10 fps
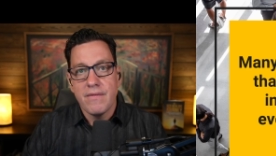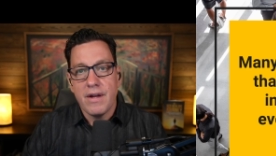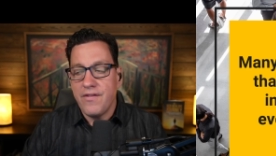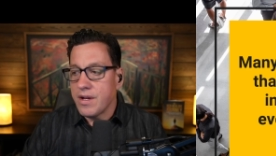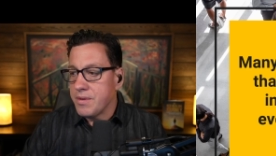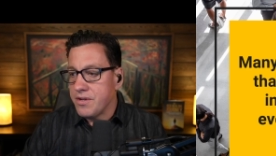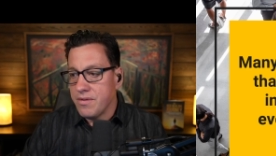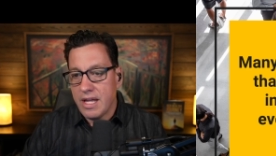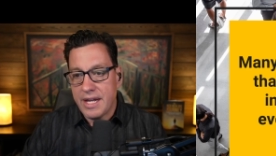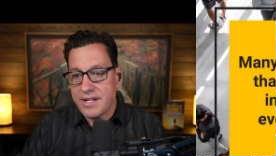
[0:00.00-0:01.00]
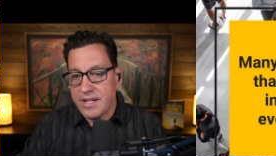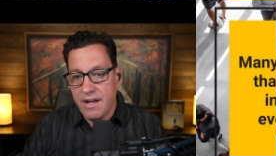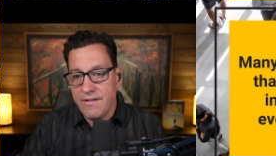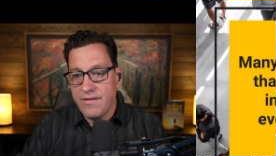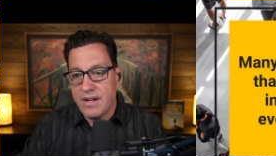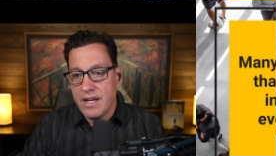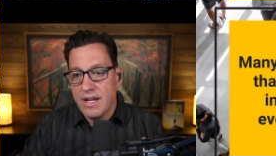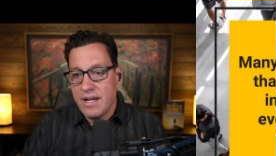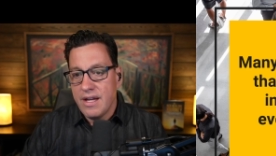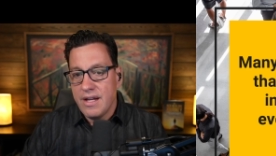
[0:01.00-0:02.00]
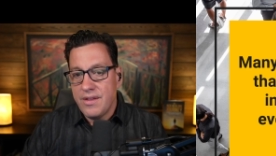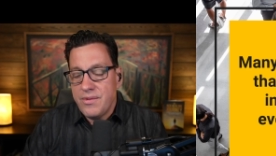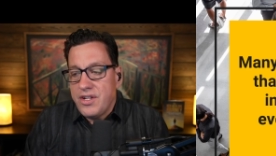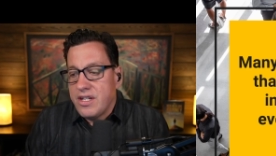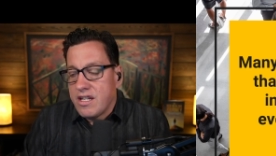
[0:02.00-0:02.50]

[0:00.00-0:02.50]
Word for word: I feel like we do a lot of stuff. And there was just